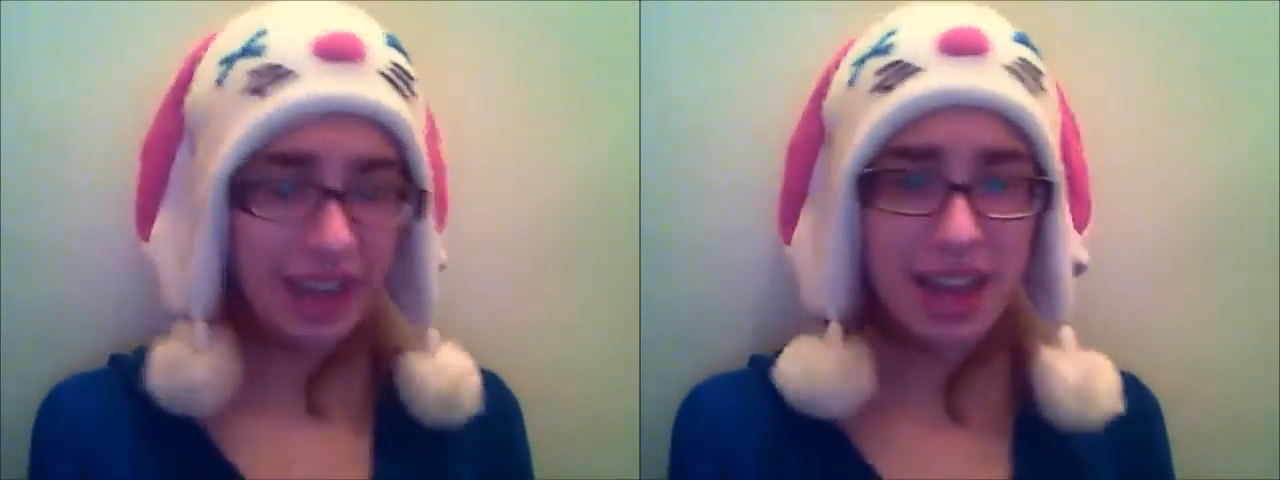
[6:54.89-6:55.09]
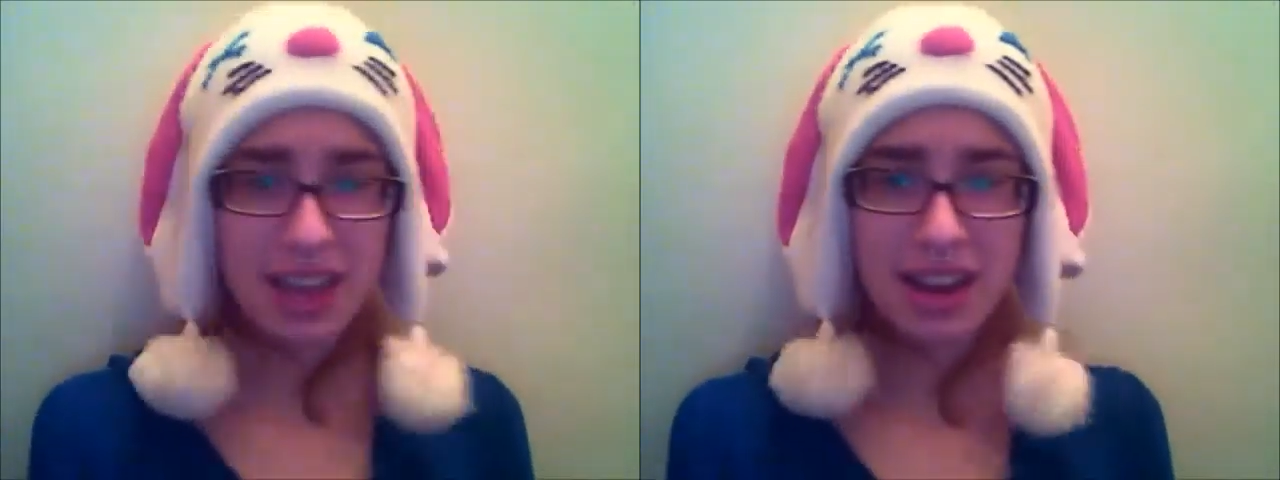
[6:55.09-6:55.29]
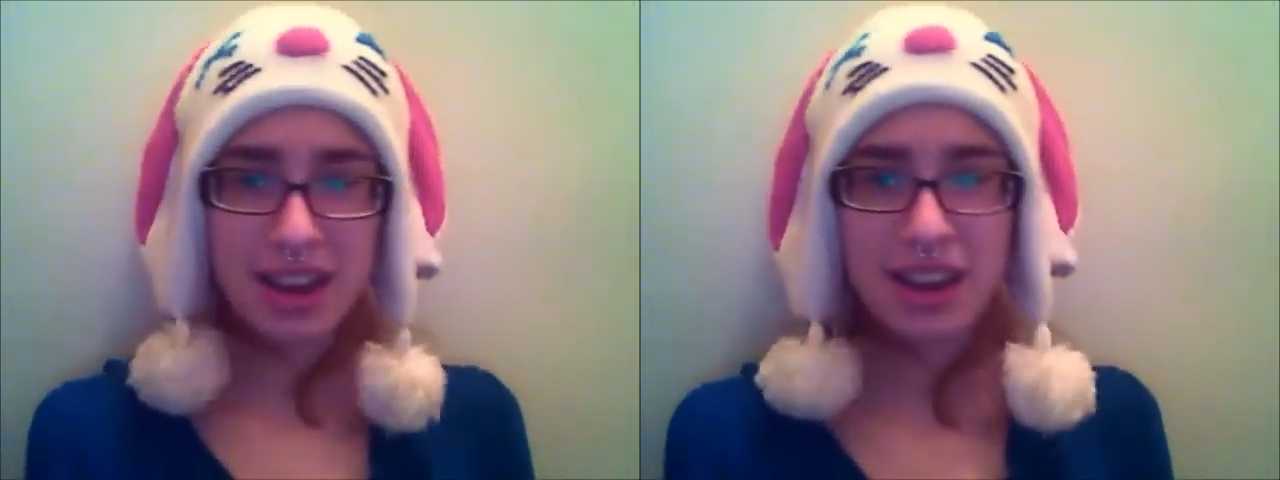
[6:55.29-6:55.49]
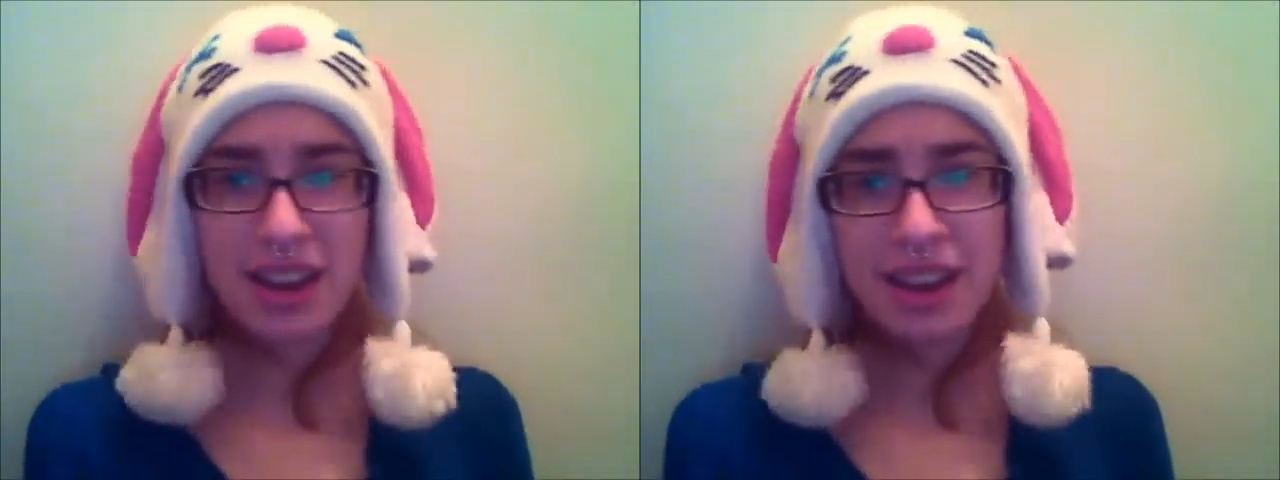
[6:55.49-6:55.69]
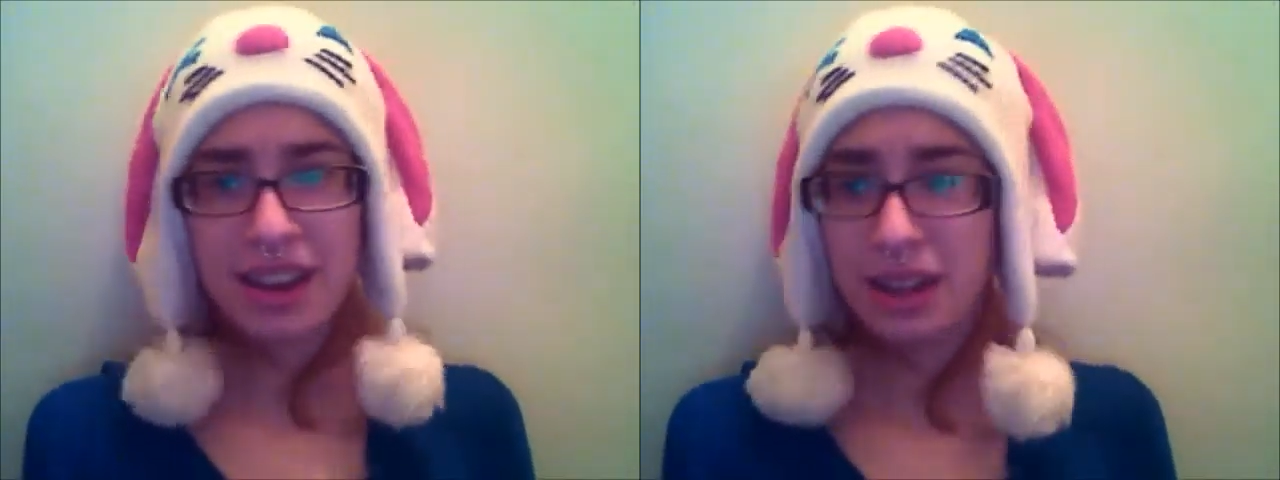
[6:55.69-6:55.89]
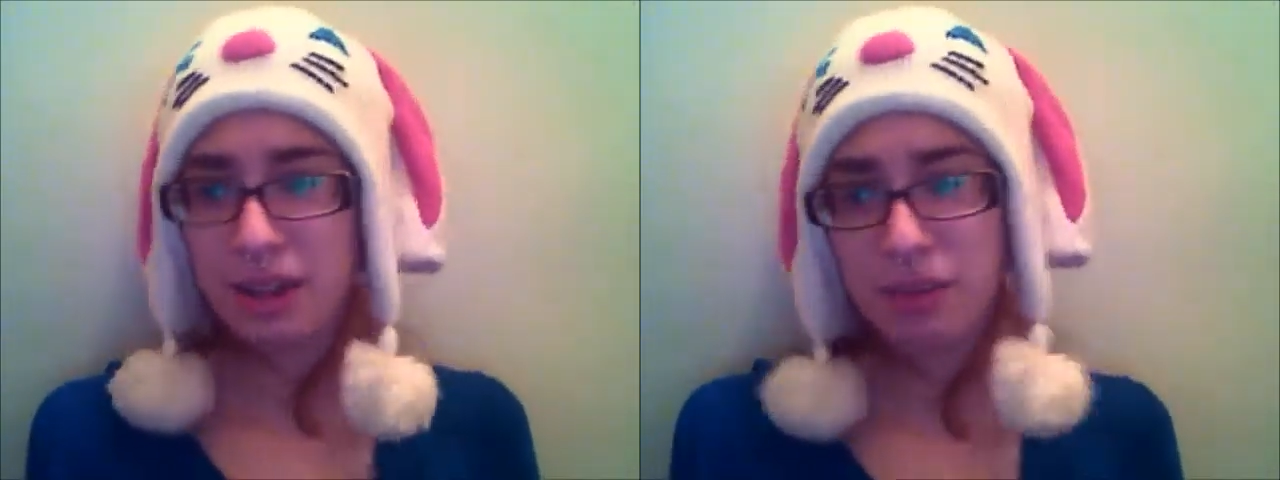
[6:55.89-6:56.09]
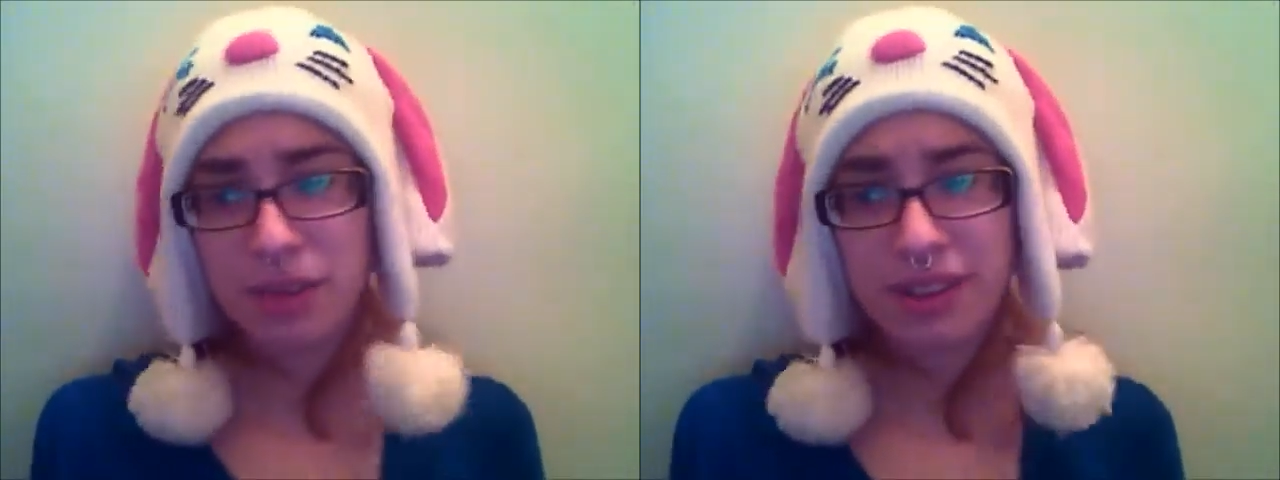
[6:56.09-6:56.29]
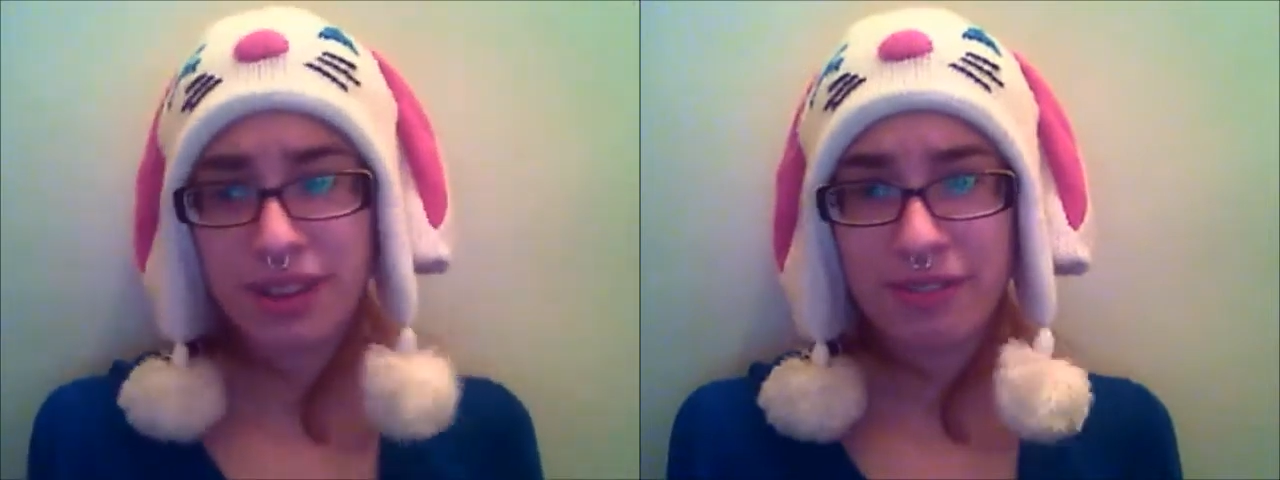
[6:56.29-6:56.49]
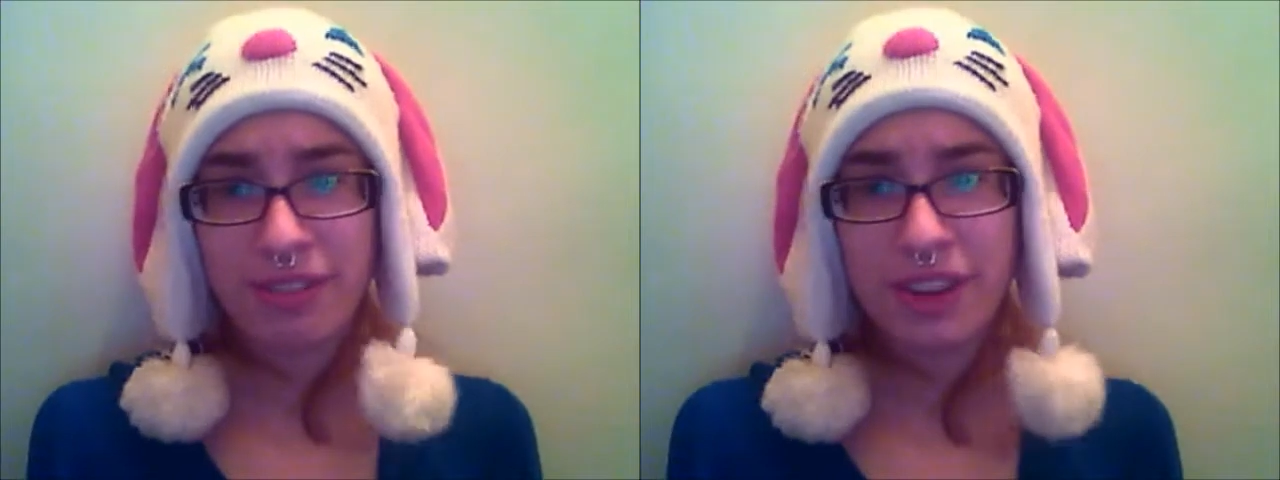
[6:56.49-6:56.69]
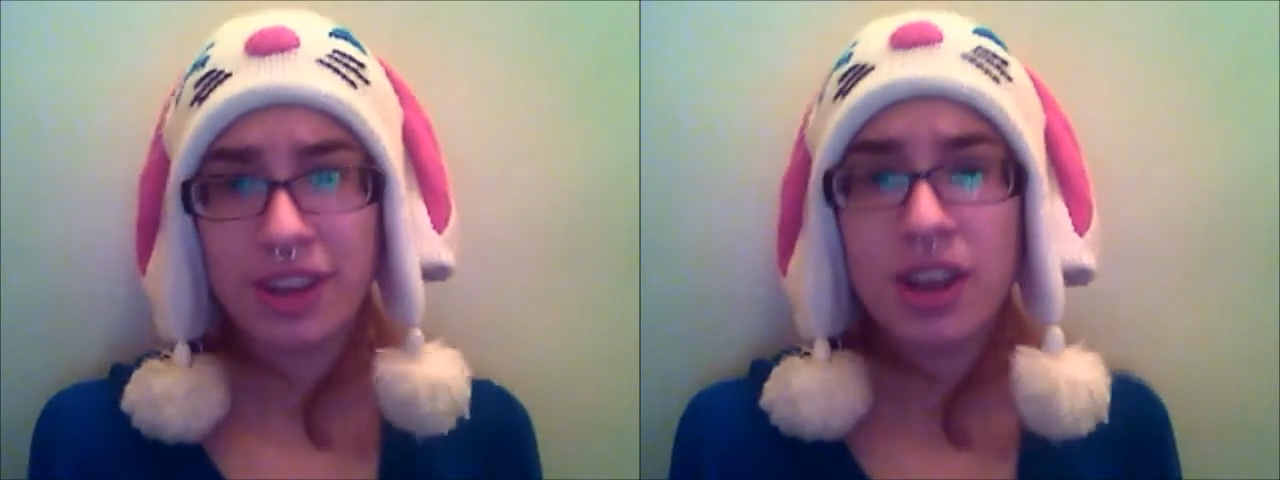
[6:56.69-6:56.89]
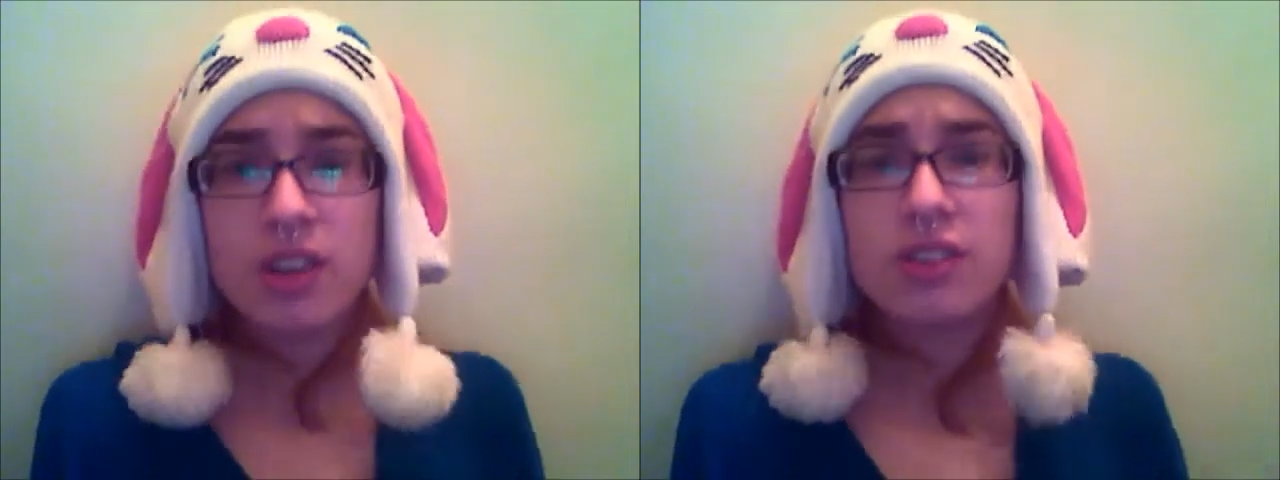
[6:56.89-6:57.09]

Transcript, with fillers: And it was a lot of fun.